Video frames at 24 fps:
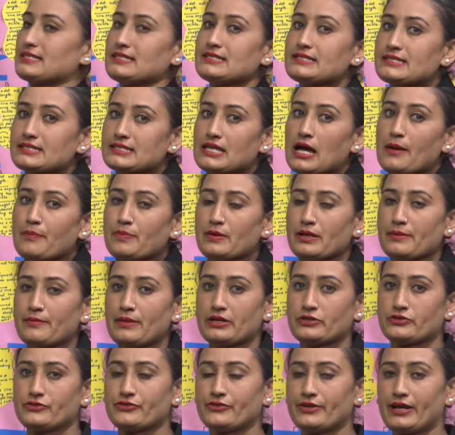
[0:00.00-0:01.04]
a
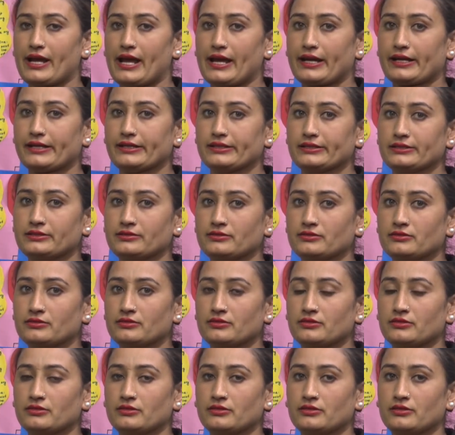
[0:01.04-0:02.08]
supplementary angle.
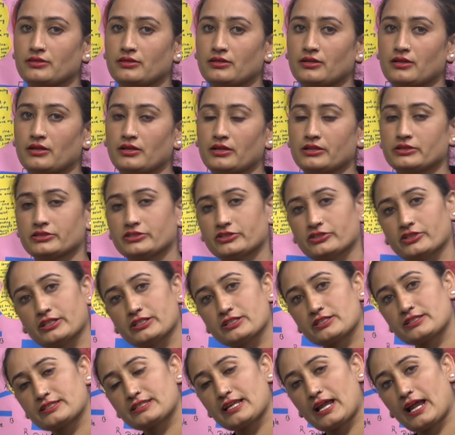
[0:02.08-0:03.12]
Do you
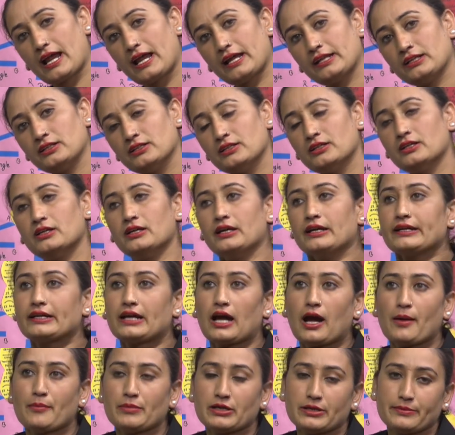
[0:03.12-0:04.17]
understand?
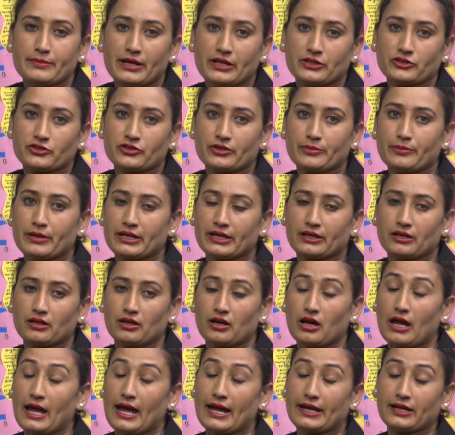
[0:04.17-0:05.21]
Complementary
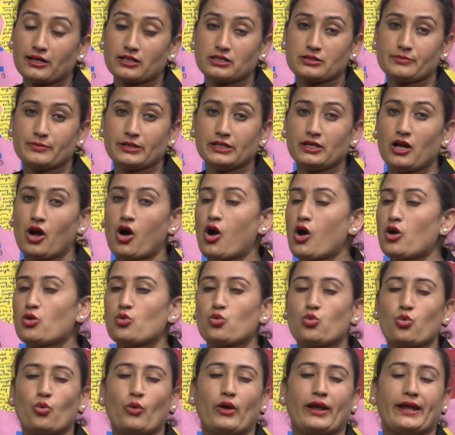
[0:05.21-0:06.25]
angles mean
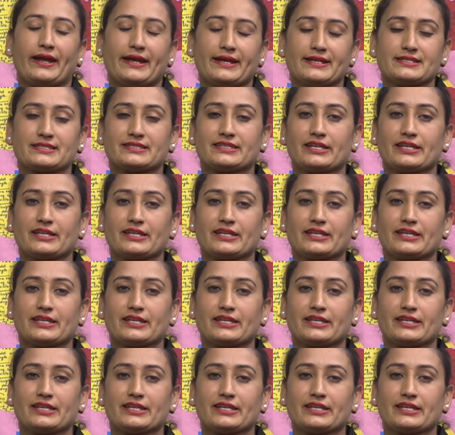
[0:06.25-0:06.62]
always